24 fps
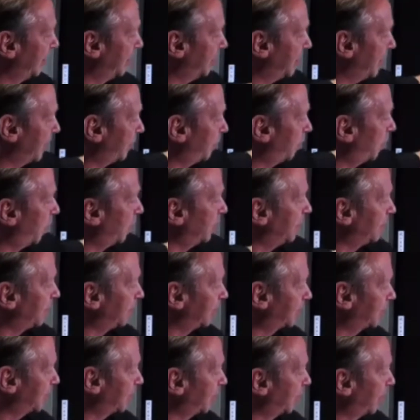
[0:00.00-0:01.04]
you have one
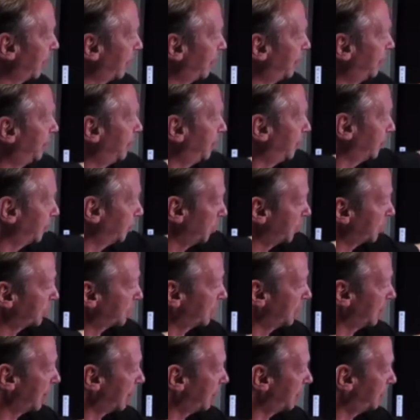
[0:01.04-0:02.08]
dislocated near your wrist
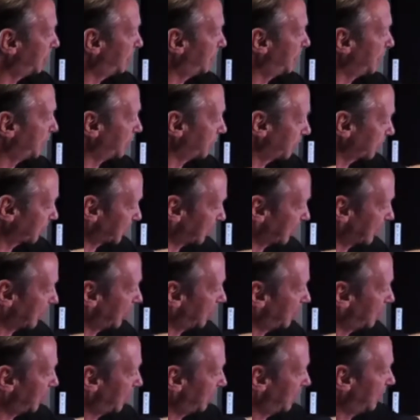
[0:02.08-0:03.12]
and
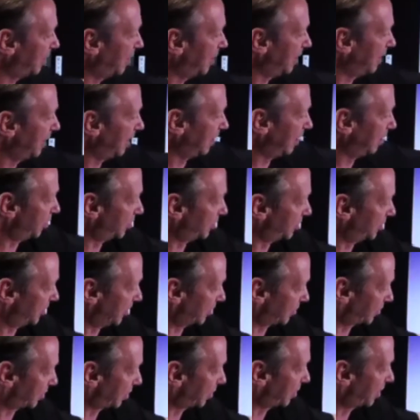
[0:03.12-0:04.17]
elbow. Here it's
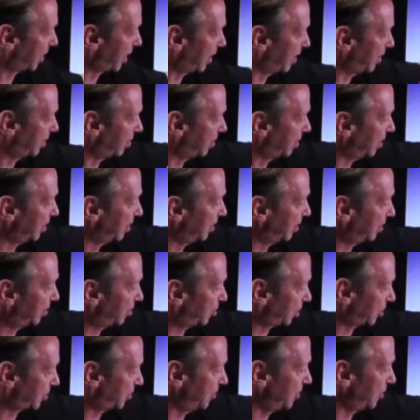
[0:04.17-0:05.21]
dislocated
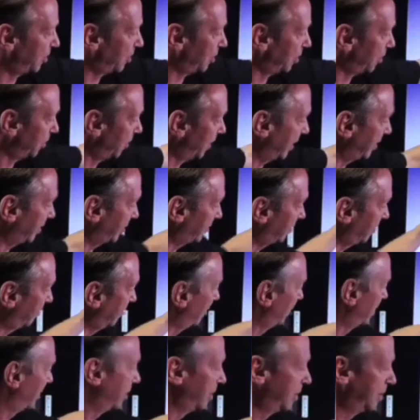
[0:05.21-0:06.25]
just near your wrist.
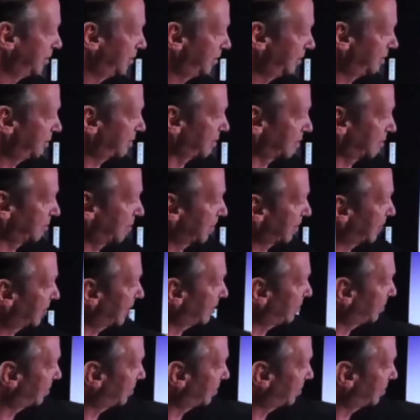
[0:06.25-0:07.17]
This doesn't make sense to